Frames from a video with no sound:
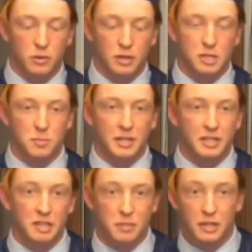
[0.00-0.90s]
and is making
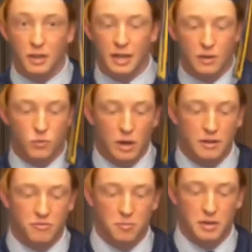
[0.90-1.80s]
a beeline right
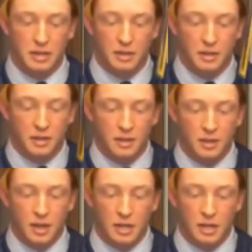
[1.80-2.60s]
for me. I